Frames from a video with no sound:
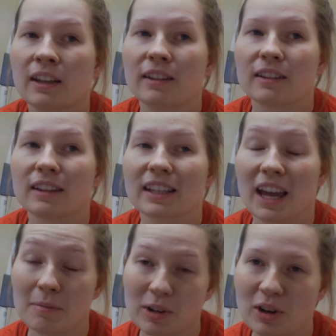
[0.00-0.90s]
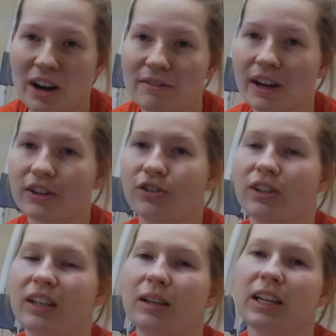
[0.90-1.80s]
the capnograph
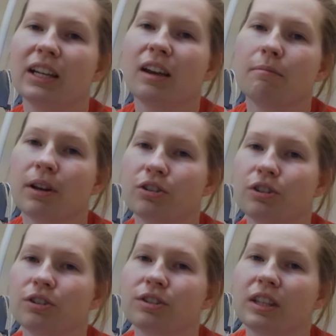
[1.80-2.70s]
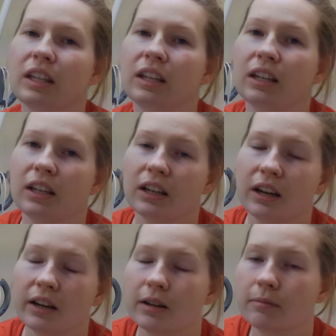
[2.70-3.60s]
actually measures the
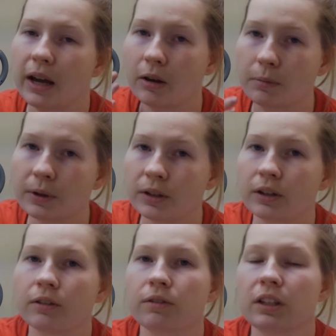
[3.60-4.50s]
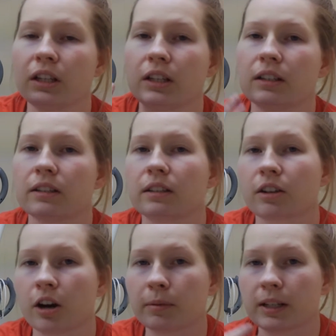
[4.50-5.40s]
output of the
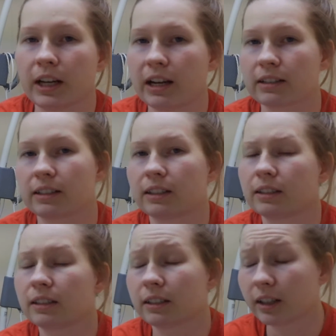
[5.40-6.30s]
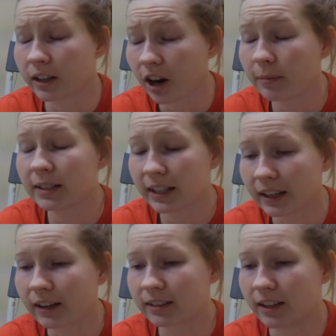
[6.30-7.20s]
carbon dioxide
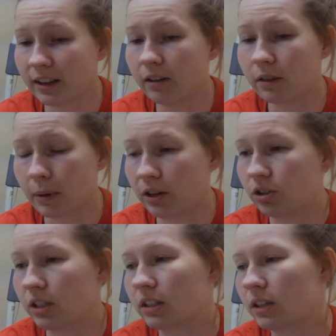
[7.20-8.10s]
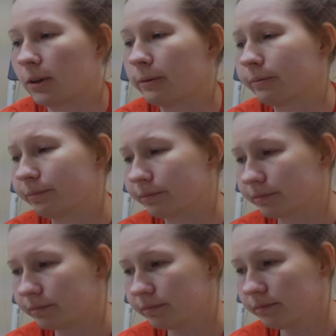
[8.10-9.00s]
of the patient. So
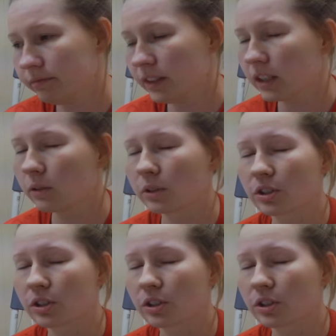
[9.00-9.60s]
with